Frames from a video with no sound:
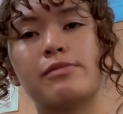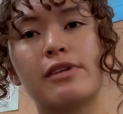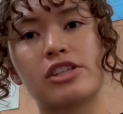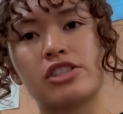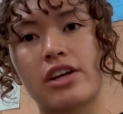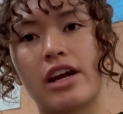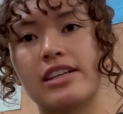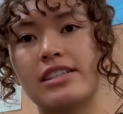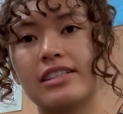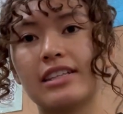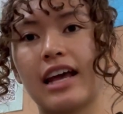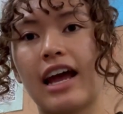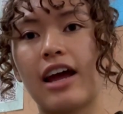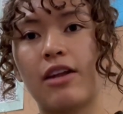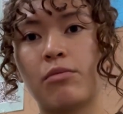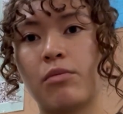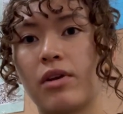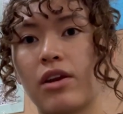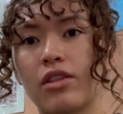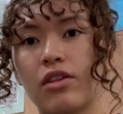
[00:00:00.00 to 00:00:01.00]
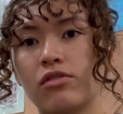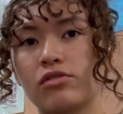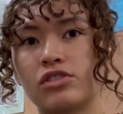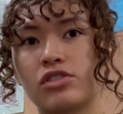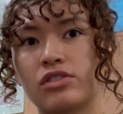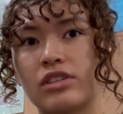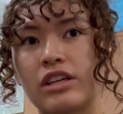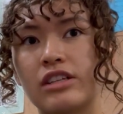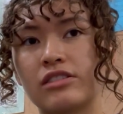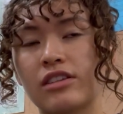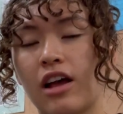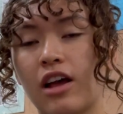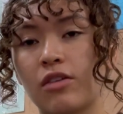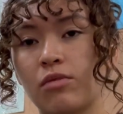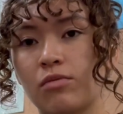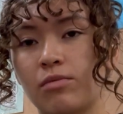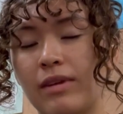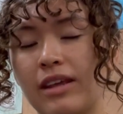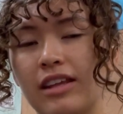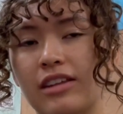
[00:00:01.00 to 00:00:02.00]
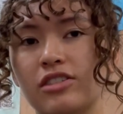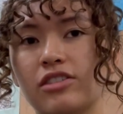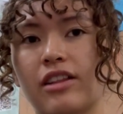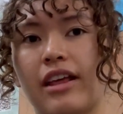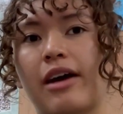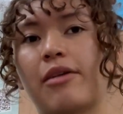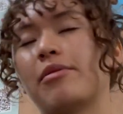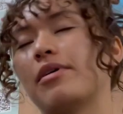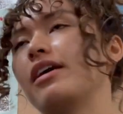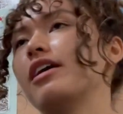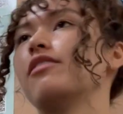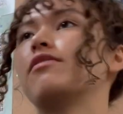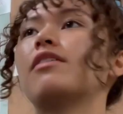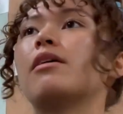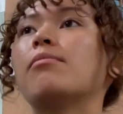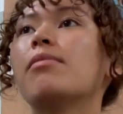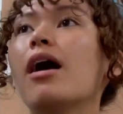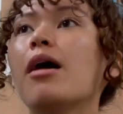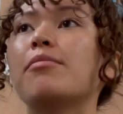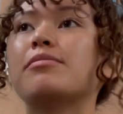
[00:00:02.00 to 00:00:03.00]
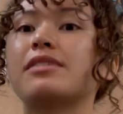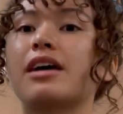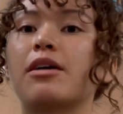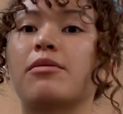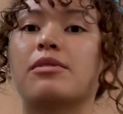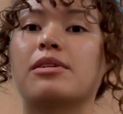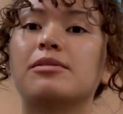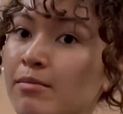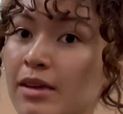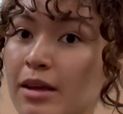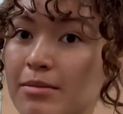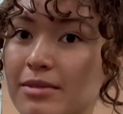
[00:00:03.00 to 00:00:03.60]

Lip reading: make sure I just had one of those strings on me, so that way if they popped I would be